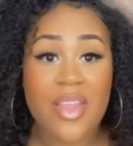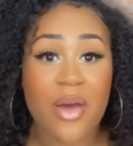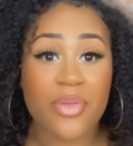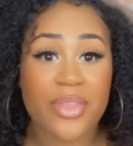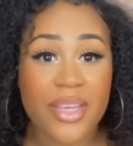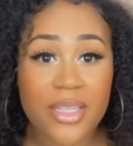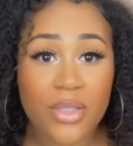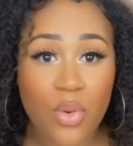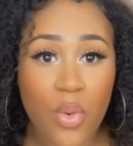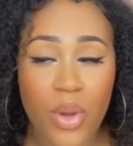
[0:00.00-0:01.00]
Now
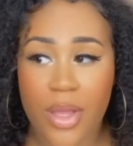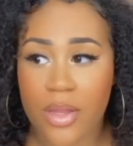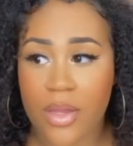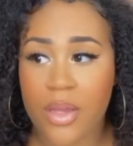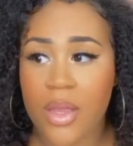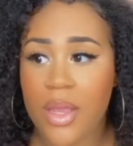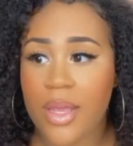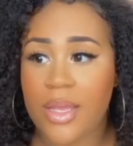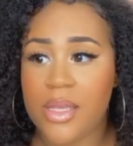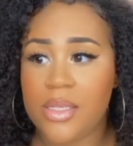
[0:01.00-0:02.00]
this oil
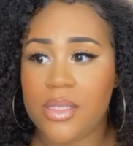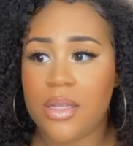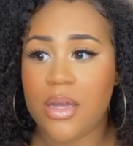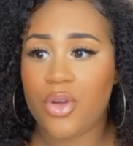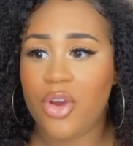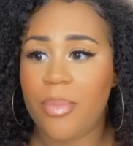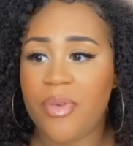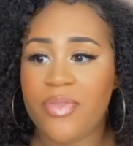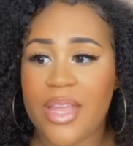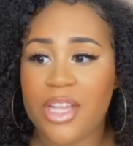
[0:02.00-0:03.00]
is the
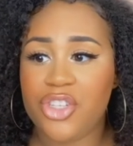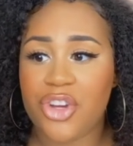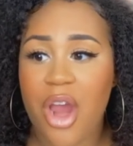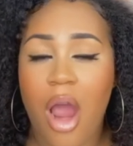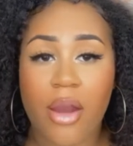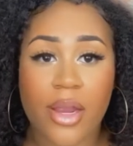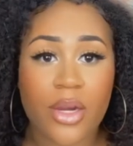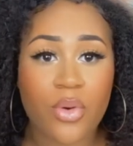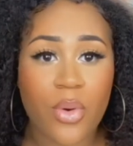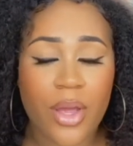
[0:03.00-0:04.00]
Cream of Nature
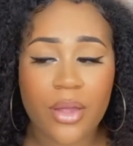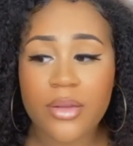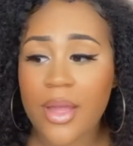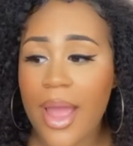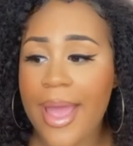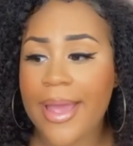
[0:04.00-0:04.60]
argan oil,